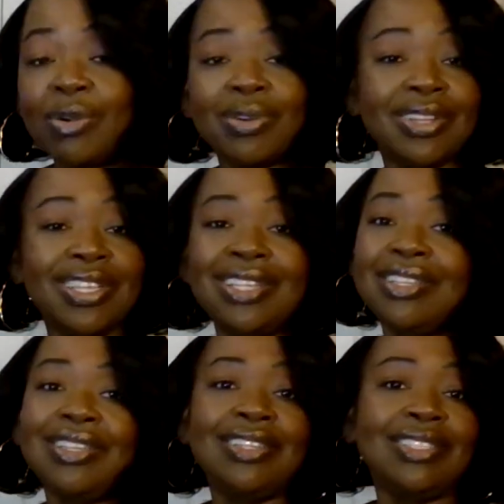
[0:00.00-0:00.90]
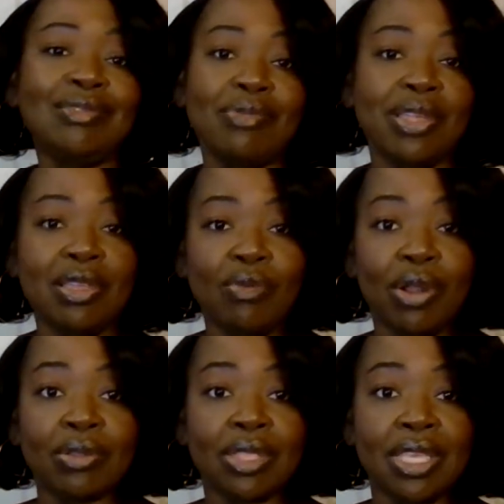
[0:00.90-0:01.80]
Or is it really
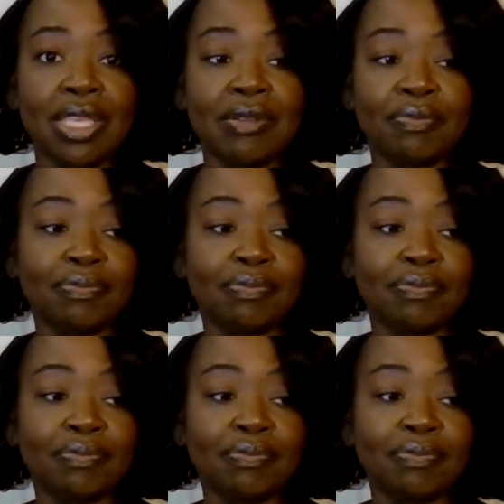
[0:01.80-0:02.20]
worth it?